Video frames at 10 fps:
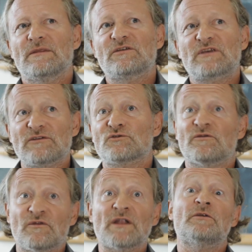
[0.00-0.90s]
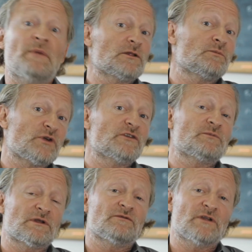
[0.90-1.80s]
This gets to a fundamental
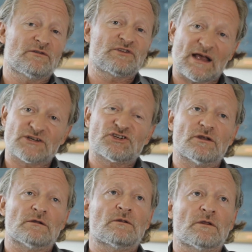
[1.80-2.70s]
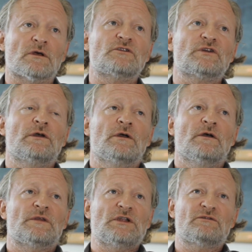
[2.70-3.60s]
principle of nervous action, that
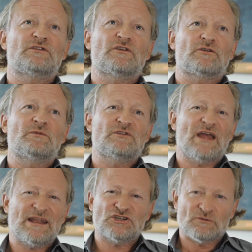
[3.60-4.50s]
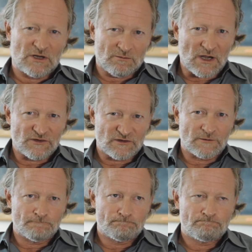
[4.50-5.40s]
the nervous system is an energy
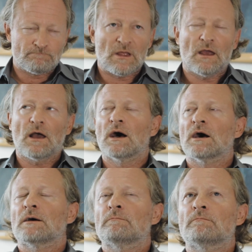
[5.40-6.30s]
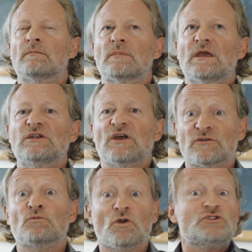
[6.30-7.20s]
minimizer. Um, it
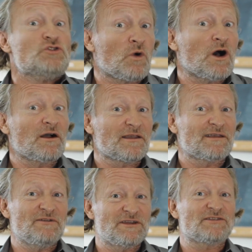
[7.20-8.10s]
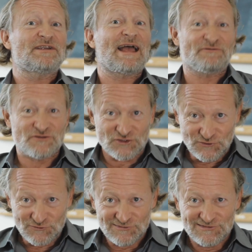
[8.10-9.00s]
doesn't want to work if it doesn't have
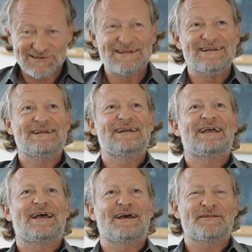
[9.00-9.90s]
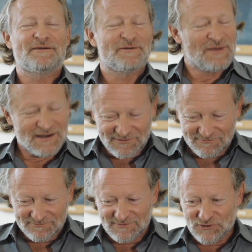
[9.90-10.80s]
to. And there are
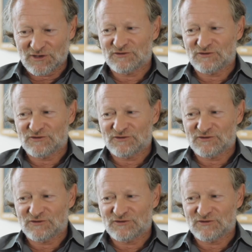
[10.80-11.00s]
many good